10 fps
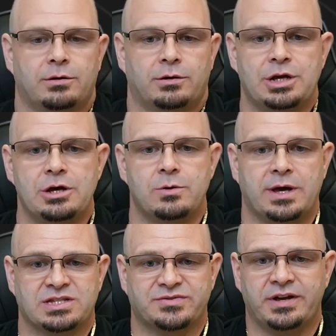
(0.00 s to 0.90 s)

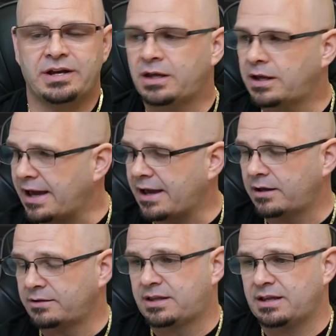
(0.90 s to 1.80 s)
It's funny
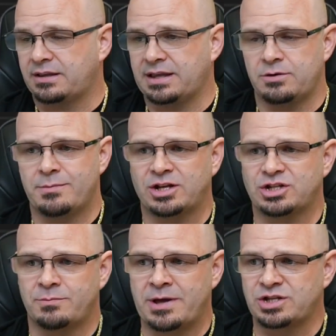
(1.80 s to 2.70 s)
that you
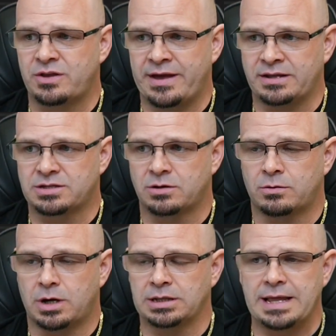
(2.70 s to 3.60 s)
actually mentioned that.
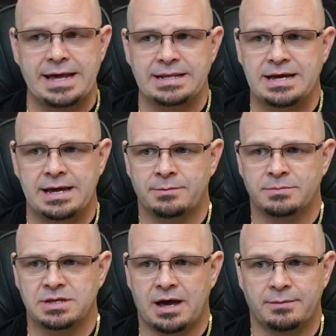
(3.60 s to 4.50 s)
So a lot of
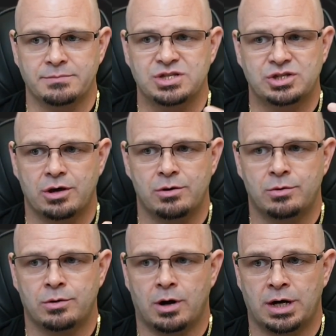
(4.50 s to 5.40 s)
times I'm
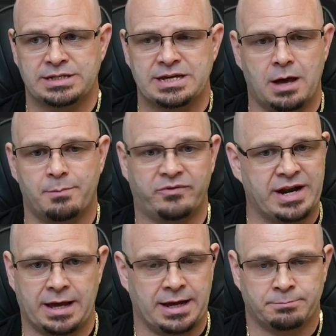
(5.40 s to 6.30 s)
so on top of it,
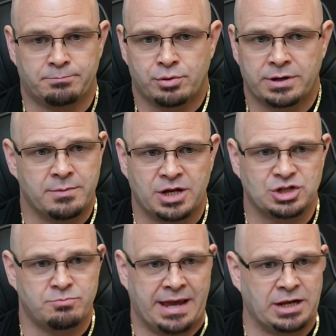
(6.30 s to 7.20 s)
I pretty
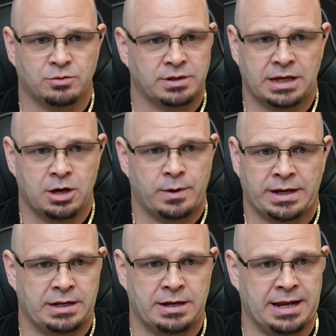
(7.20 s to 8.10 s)
much manually go in
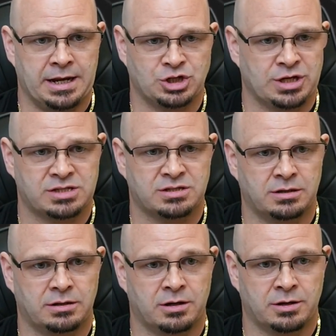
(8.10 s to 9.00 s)
and adjust
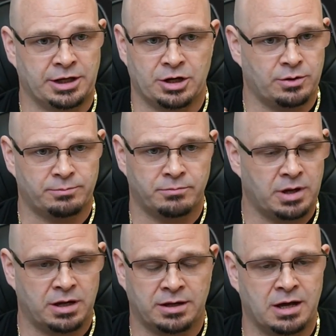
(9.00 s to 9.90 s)
it or,
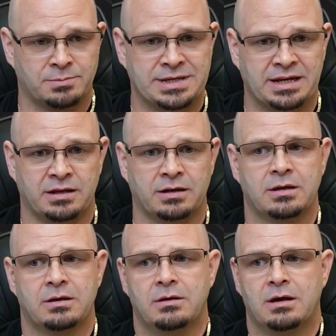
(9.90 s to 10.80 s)
update it.
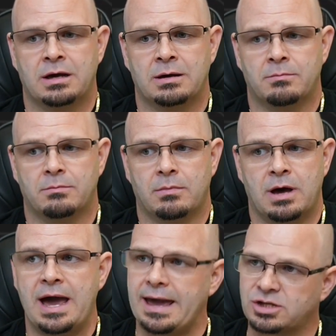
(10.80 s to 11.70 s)

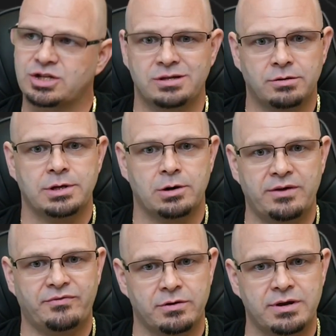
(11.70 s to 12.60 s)
I actually don't know
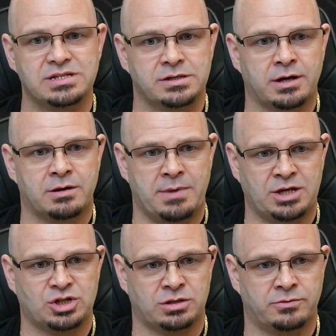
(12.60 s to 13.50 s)
if there is an
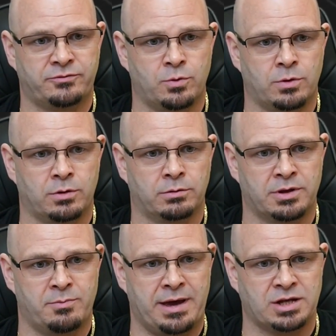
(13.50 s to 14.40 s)
automation for
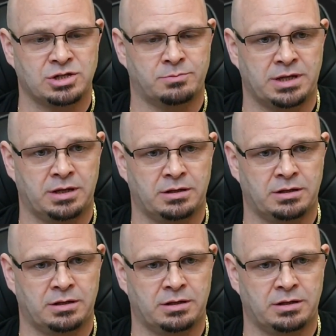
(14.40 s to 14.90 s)
the patch update.